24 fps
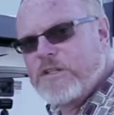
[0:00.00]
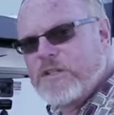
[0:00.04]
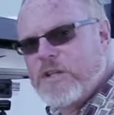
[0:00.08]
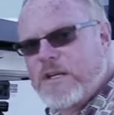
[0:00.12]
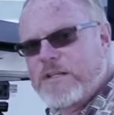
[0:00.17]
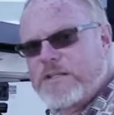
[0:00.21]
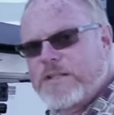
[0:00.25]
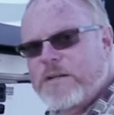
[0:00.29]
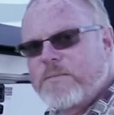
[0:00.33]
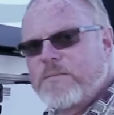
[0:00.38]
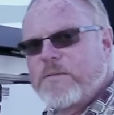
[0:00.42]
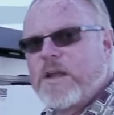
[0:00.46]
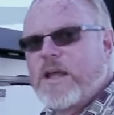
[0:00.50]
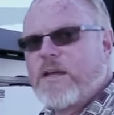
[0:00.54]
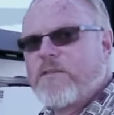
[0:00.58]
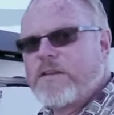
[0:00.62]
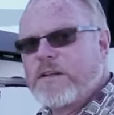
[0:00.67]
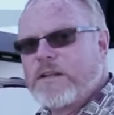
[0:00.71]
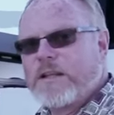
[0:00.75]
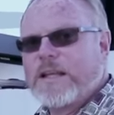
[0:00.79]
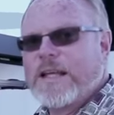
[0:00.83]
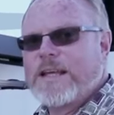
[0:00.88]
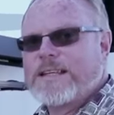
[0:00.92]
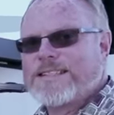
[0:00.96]
adjust them, you have
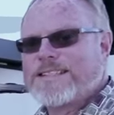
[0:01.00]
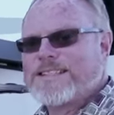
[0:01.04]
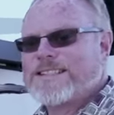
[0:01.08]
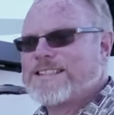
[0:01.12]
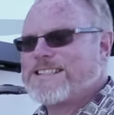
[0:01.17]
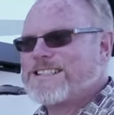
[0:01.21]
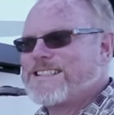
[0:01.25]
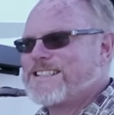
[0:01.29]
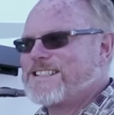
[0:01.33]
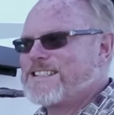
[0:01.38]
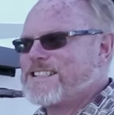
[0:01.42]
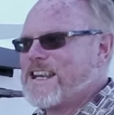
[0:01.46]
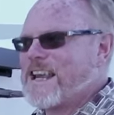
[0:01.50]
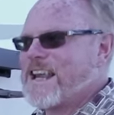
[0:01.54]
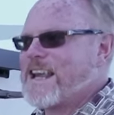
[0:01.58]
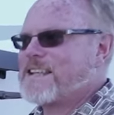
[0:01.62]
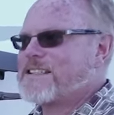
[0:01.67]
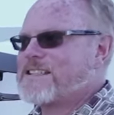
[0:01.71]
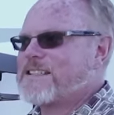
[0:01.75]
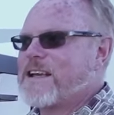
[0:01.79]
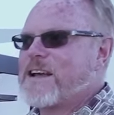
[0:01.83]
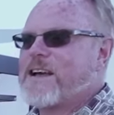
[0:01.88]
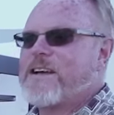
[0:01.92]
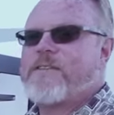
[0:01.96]
a less
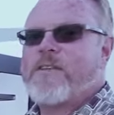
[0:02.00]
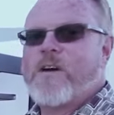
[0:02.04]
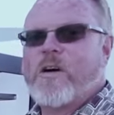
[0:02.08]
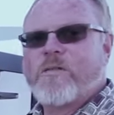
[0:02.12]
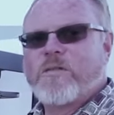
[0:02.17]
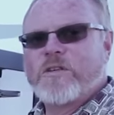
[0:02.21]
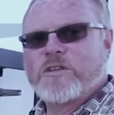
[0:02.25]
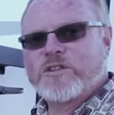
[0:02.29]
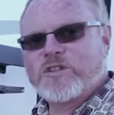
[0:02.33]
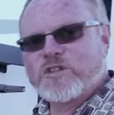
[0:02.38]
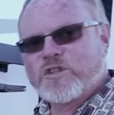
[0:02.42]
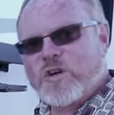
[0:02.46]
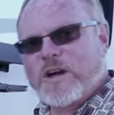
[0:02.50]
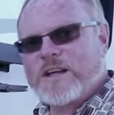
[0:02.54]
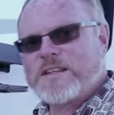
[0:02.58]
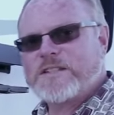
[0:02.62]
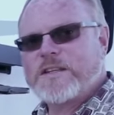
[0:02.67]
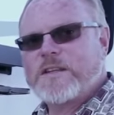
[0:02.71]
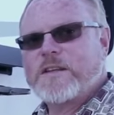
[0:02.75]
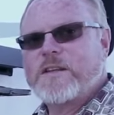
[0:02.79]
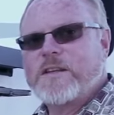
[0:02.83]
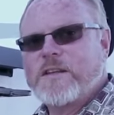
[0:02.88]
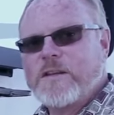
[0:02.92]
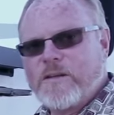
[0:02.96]
chance of
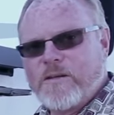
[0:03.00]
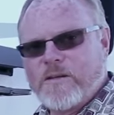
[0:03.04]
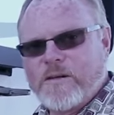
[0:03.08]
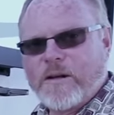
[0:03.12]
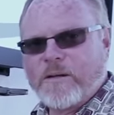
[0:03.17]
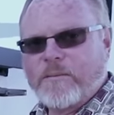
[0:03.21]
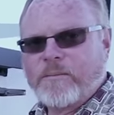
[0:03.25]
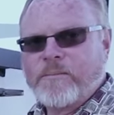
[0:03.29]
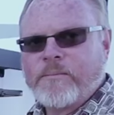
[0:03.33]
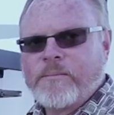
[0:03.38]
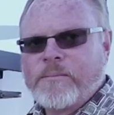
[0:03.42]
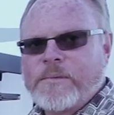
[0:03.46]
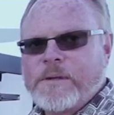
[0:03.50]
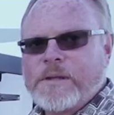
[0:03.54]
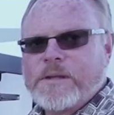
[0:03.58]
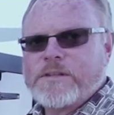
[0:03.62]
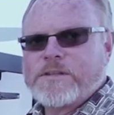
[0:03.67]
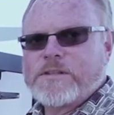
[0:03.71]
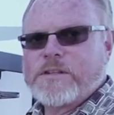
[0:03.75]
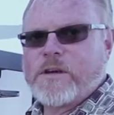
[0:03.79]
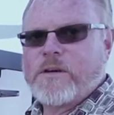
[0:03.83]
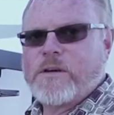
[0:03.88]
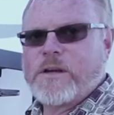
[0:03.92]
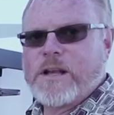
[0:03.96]
overstressing the unit.
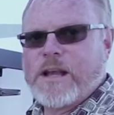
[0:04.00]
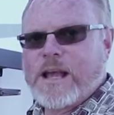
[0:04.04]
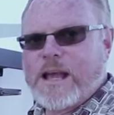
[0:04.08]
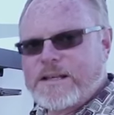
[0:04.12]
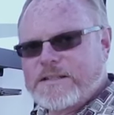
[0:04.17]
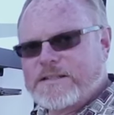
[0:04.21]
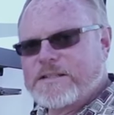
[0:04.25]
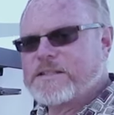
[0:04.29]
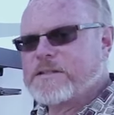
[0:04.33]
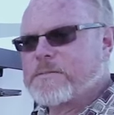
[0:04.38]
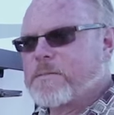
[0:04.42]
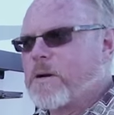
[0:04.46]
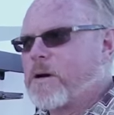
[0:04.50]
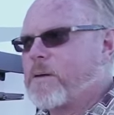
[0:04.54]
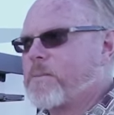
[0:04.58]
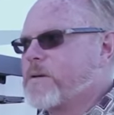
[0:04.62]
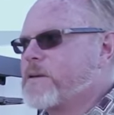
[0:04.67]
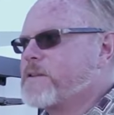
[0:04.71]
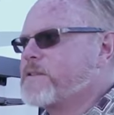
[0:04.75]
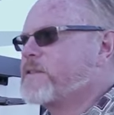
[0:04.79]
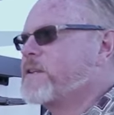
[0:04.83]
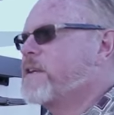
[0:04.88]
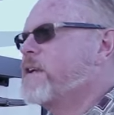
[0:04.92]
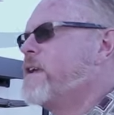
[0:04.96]
So it has its
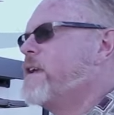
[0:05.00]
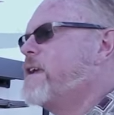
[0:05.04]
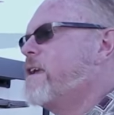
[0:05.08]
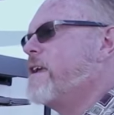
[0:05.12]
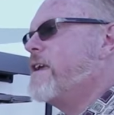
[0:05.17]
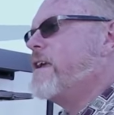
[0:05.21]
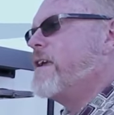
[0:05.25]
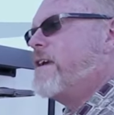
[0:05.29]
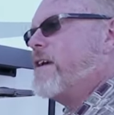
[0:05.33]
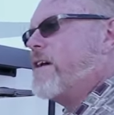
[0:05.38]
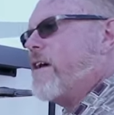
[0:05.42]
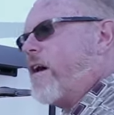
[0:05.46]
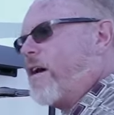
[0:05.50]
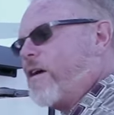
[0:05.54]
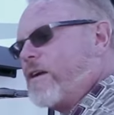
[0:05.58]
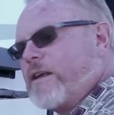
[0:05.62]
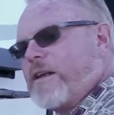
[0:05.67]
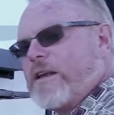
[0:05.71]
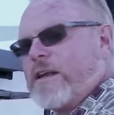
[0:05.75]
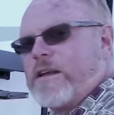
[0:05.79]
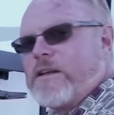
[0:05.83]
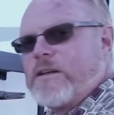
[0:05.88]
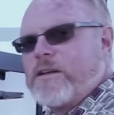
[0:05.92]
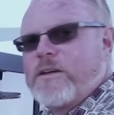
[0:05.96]
purpose. All
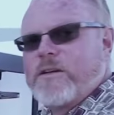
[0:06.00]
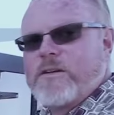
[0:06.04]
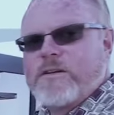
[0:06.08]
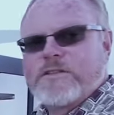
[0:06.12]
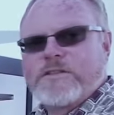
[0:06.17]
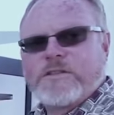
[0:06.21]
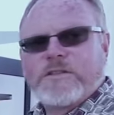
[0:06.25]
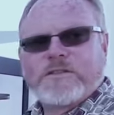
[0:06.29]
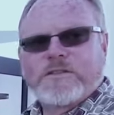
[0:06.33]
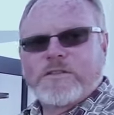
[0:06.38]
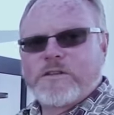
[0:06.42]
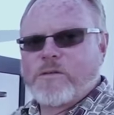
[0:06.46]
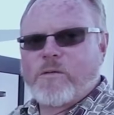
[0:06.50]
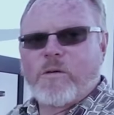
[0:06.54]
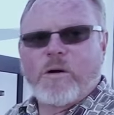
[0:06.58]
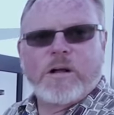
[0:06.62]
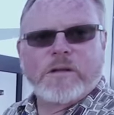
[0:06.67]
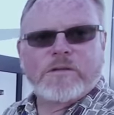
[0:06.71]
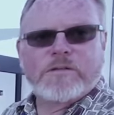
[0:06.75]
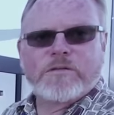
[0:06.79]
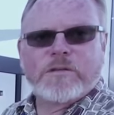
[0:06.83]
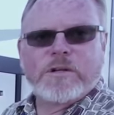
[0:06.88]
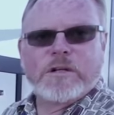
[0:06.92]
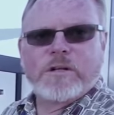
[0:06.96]
you need to do is use a
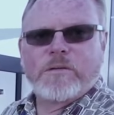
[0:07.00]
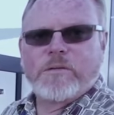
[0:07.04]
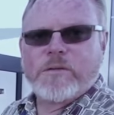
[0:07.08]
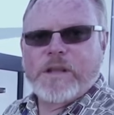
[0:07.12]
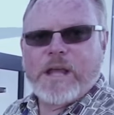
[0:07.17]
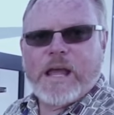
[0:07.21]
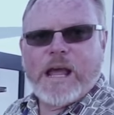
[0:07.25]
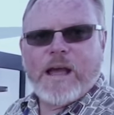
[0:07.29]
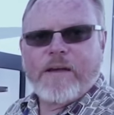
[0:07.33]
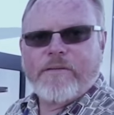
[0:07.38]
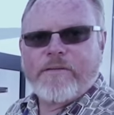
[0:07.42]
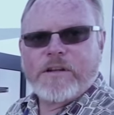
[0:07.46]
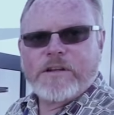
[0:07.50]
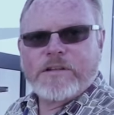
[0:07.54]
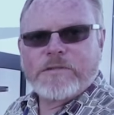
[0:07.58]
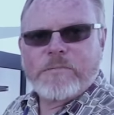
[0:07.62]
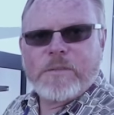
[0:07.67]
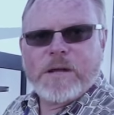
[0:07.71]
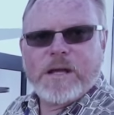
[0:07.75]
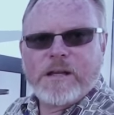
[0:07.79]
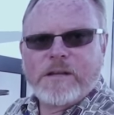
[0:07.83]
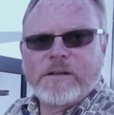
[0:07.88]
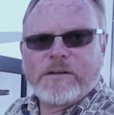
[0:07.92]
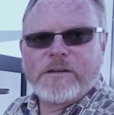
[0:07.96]
DeWalt drill with a half inch
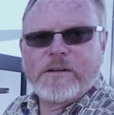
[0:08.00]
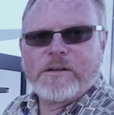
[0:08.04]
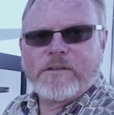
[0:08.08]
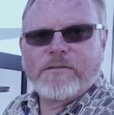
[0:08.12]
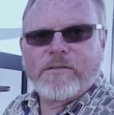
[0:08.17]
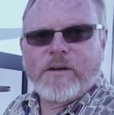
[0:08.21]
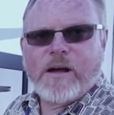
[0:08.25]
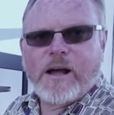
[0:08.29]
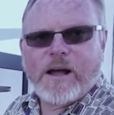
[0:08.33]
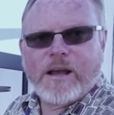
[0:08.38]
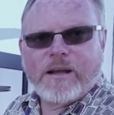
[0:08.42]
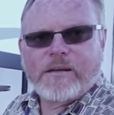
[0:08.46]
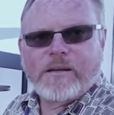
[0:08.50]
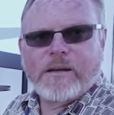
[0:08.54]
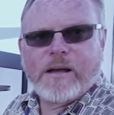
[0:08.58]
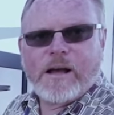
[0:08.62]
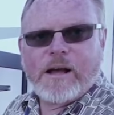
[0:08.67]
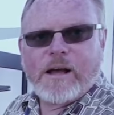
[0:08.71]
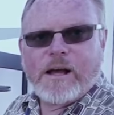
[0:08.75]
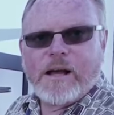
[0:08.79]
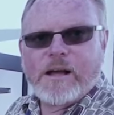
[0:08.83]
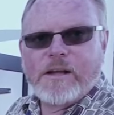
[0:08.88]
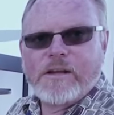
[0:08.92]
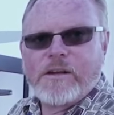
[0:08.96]
bit and you're fine.
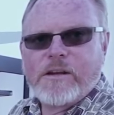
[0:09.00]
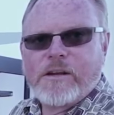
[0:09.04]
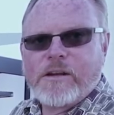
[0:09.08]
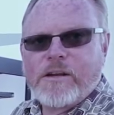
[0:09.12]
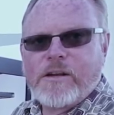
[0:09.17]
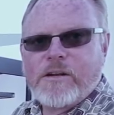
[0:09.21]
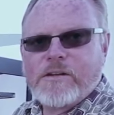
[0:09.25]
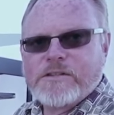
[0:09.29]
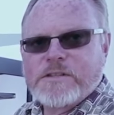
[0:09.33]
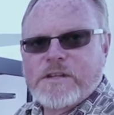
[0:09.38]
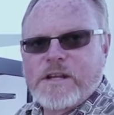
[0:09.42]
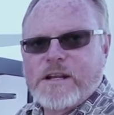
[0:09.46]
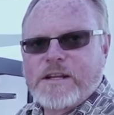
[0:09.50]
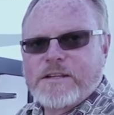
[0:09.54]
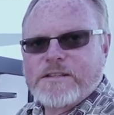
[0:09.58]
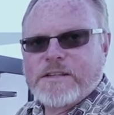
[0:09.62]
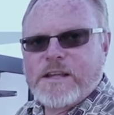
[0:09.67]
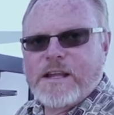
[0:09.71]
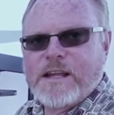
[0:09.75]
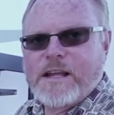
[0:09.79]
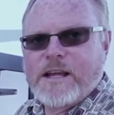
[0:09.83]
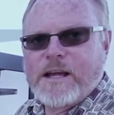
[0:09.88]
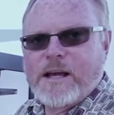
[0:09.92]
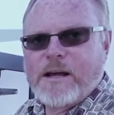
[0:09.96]
You can use it as
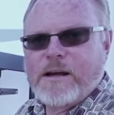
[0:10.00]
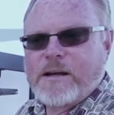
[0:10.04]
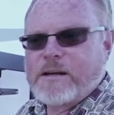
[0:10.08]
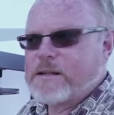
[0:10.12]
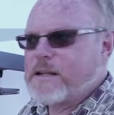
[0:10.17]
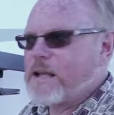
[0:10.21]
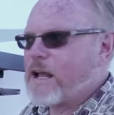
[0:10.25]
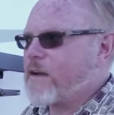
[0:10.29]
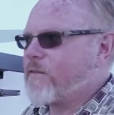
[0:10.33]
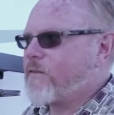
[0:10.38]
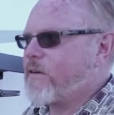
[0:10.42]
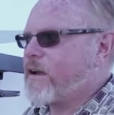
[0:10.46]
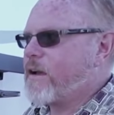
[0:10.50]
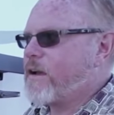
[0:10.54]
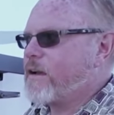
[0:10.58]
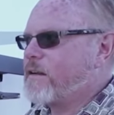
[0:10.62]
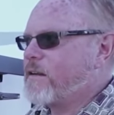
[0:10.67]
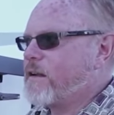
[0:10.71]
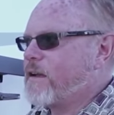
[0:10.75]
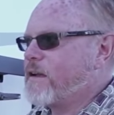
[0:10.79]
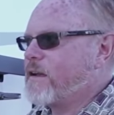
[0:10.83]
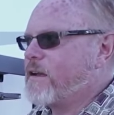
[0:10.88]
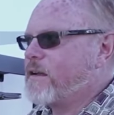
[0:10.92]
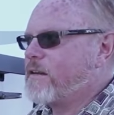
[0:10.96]
a kind of
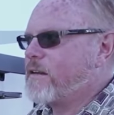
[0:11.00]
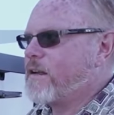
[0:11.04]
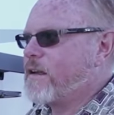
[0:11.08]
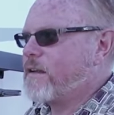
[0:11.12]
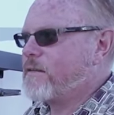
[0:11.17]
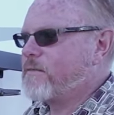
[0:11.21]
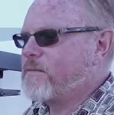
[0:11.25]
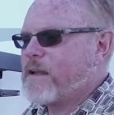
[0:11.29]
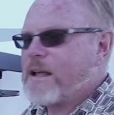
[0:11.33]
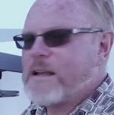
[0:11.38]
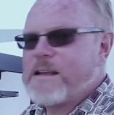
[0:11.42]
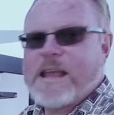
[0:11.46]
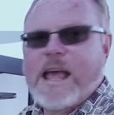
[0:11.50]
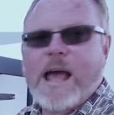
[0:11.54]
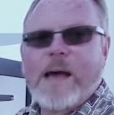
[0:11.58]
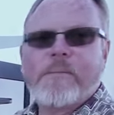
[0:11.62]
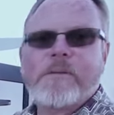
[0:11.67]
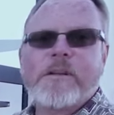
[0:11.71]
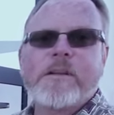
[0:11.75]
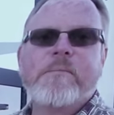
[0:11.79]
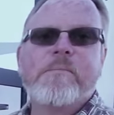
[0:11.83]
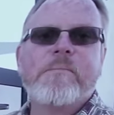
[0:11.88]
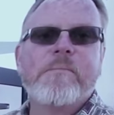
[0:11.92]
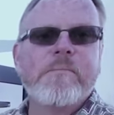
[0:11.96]
an
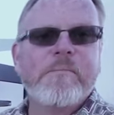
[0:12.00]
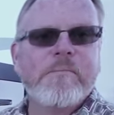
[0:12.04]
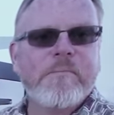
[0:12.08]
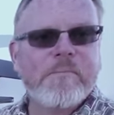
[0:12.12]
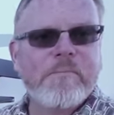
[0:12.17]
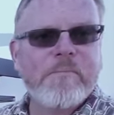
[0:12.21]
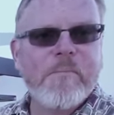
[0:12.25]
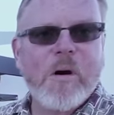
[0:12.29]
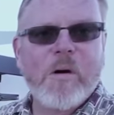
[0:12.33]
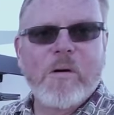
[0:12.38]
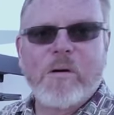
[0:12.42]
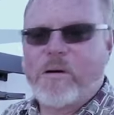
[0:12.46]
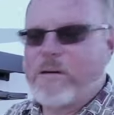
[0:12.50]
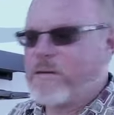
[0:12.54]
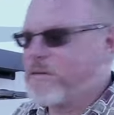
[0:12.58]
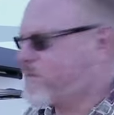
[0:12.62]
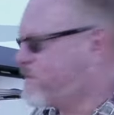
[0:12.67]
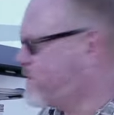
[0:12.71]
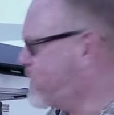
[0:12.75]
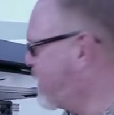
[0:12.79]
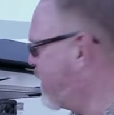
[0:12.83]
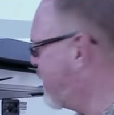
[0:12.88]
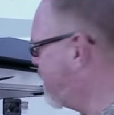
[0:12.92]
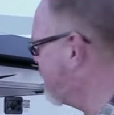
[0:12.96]
adapted motor.
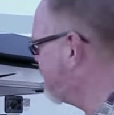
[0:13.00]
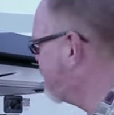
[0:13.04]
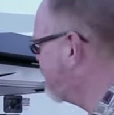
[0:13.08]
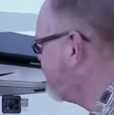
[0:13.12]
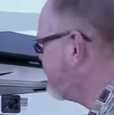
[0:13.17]
So